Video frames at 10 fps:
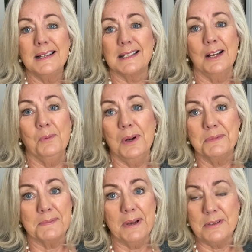don't know what I'm
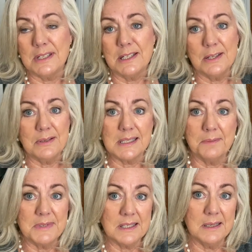supposed to do
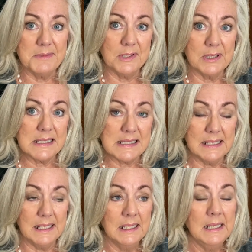sometimes,
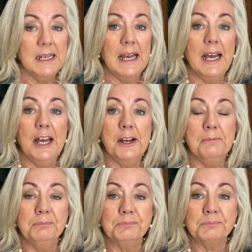honestly.
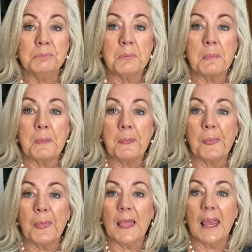And
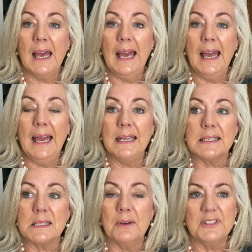
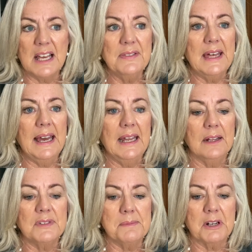so I've done that, and
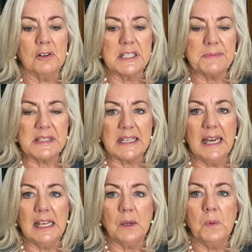I've done my Christmas
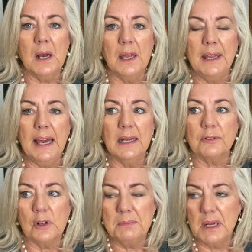cake one, and
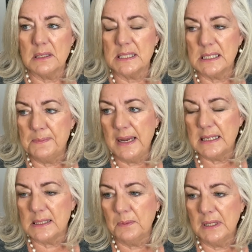I've got a Marks and
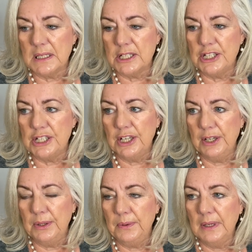Spencer one to
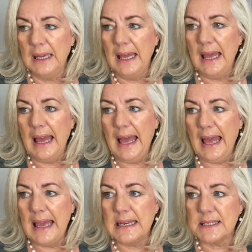do.
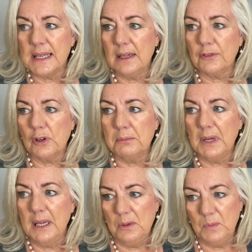And then I've got
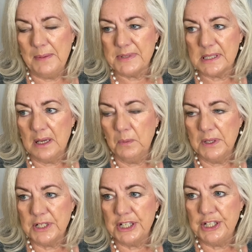my own website
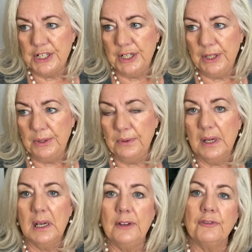one to do.
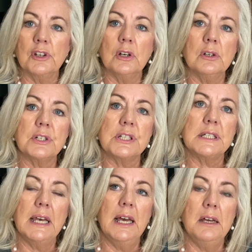I've got,
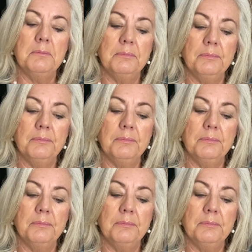I've